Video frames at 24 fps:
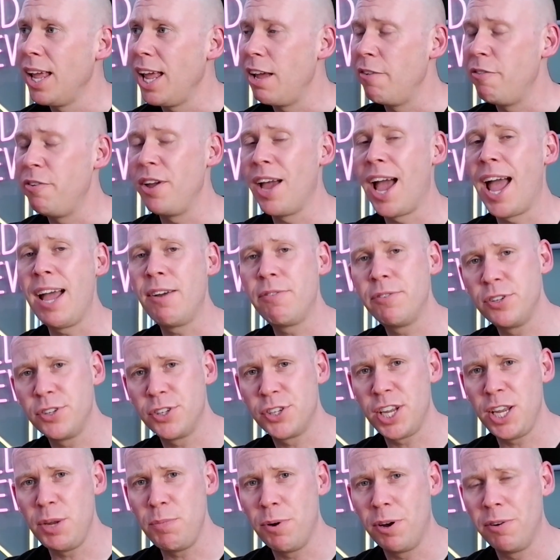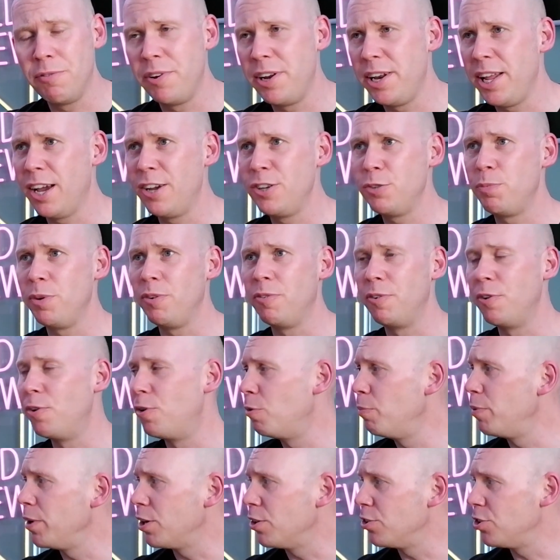If you haven't seen my videos
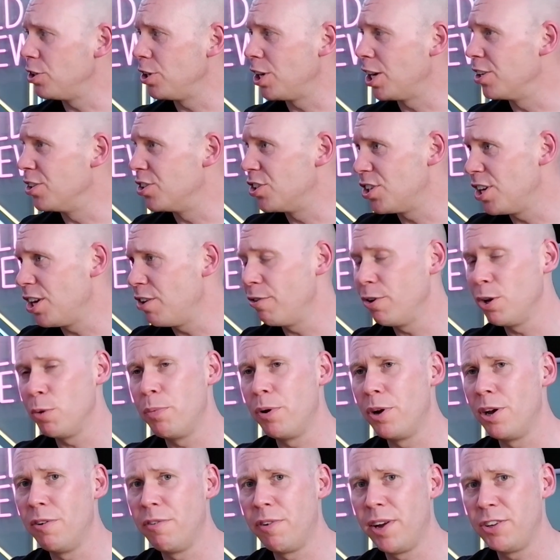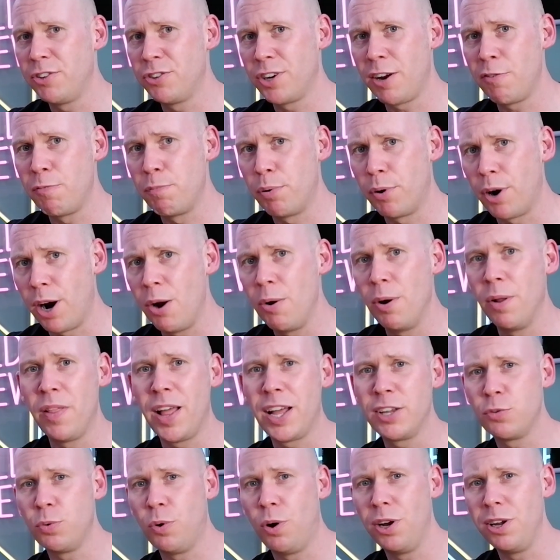before because you're considering a Perfect Draft Pro and
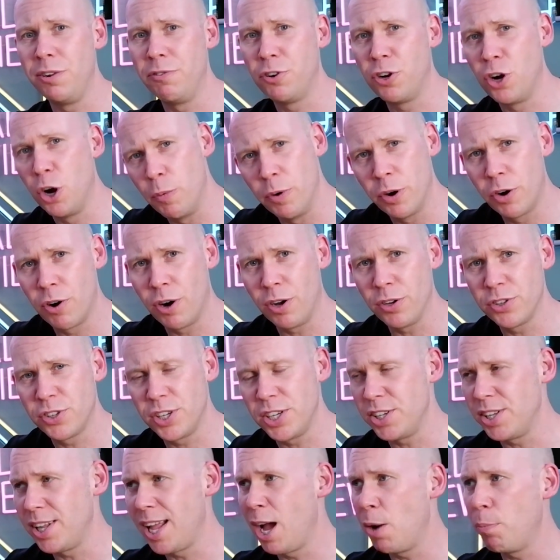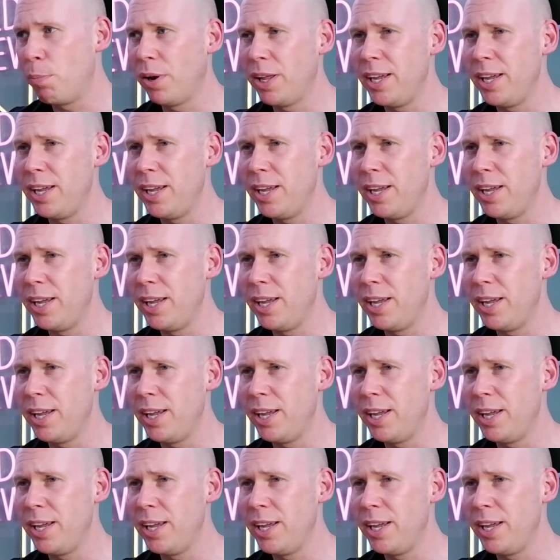that's why you've come across this now,